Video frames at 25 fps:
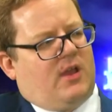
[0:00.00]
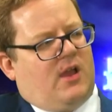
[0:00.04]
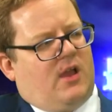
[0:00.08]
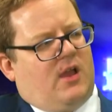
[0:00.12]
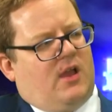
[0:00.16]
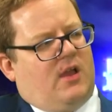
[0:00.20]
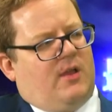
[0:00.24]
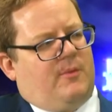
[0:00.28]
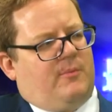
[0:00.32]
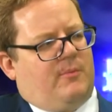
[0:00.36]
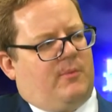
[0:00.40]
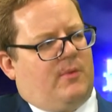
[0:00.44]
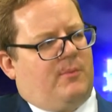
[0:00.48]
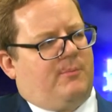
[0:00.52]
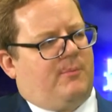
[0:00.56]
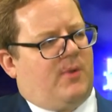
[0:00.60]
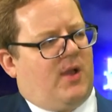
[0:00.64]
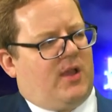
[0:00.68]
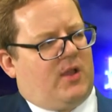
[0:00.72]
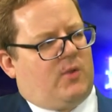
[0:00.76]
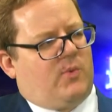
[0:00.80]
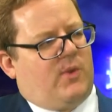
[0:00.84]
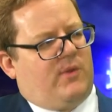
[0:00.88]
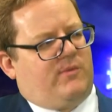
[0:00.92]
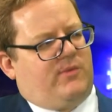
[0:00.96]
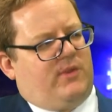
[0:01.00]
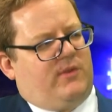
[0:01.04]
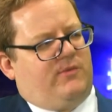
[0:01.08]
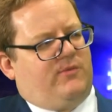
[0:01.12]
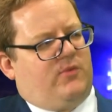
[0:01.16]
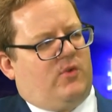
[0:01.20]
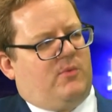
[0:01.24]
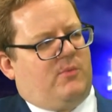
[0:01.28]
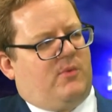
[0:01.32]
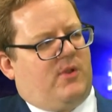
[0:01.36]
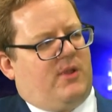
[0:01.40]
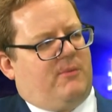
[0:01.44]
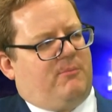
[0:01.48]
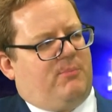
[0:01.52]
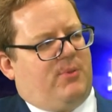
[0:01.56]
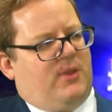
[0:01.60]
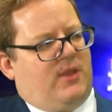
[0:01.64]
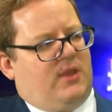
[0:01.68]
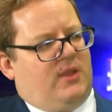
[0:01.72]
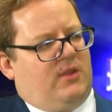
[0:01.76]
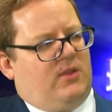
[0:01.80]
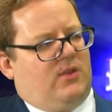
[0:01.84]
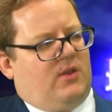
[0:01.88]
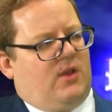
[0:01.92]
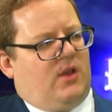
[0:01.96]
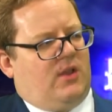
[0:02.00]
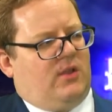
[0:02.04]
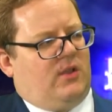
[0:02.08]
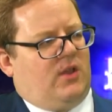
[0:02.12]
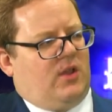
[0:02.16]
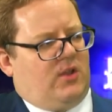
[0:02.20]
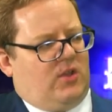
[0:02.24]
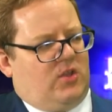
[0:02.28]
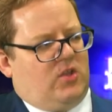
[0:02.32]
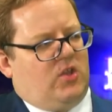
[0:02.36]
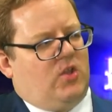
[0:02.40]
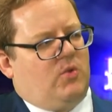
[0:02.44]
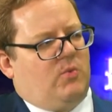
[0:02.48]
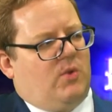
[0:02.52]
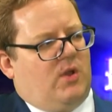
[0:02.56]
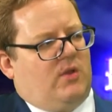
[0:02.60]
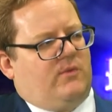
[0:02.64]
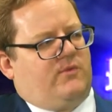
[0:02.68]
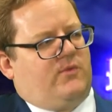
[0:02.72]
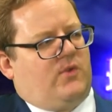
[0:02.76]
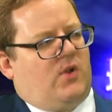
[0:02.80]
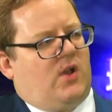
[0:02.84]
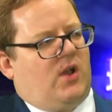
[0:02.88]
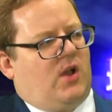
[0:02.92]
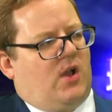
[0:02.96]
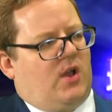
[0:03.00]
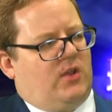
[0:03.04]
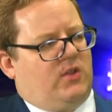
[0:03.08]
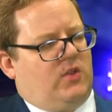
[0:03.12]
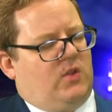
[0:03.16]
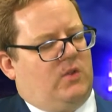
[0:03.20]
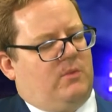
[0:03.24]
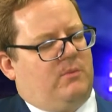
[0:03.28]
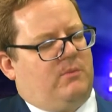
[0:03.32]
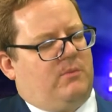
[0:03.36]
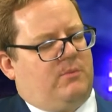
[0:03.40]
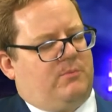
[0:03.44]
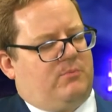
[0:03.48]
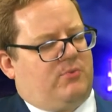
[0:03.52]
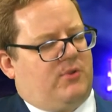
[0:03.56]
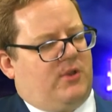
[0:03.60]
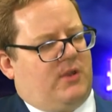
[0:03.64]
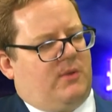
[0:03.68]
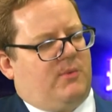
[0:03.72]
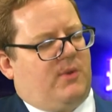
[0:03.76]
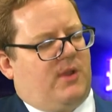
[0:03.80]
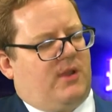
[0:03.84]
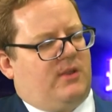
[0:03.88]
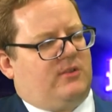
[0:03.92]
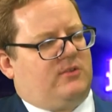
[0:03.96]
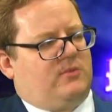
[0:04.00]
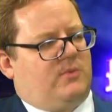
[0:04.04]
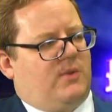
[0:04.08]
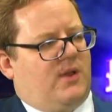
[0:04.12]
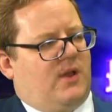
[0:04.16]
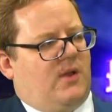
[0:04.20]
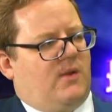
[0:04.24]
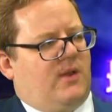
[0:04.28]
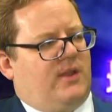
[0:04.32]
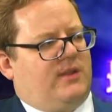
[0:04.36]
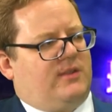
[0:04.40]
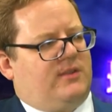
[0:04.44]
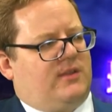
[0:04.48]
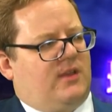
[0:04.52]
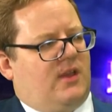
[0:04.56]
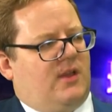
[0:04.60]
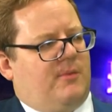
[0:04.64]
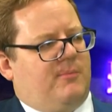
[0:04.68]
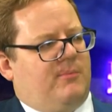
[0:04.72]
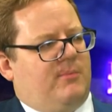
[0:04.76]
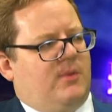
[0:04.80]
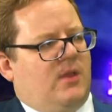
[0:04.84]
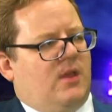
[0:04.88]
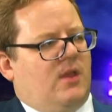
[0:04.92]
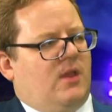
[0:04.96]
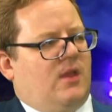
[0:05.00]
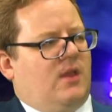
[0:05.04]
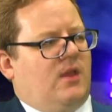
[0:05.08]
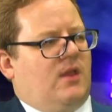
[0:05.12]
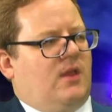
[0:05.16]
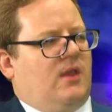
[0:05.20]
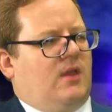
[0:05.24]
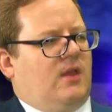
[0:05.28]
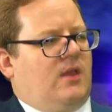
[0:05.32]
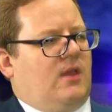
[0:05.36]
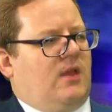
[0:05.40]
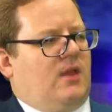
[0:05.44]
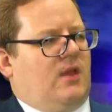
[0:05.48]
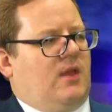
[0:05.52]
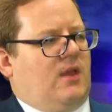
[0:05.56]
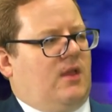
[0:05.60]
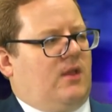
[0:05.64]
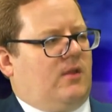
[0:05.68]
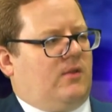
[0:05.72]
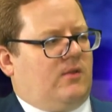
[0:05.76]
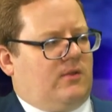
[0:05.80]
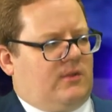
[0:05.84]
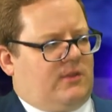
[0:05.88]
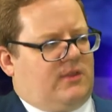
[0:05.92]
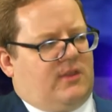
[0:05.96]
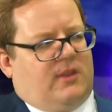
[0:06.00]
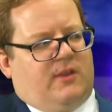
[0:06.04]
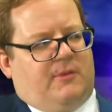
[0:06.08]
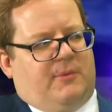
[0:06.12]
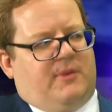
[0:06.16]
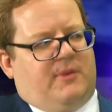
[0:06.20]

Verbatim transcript: um, Mike Weatherley, former MP that I, I, know you worked for. I knew him pretty well as well, and um, going to be